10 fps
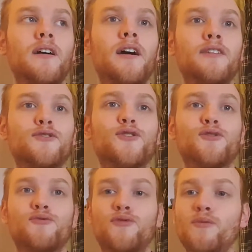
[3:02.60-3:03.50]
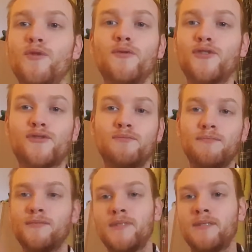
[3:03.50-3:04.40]
So just
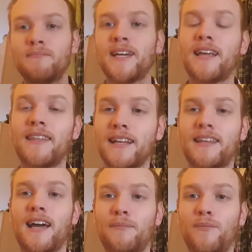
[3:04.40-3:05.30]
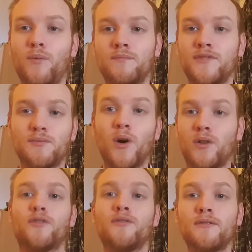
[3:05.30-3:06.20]
making that gap
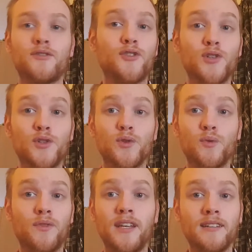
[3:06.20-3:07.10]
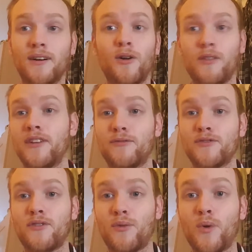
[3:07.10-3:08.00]
smaller could do all the
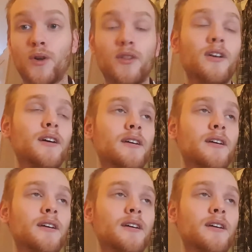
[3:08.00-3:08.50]
difference in the world.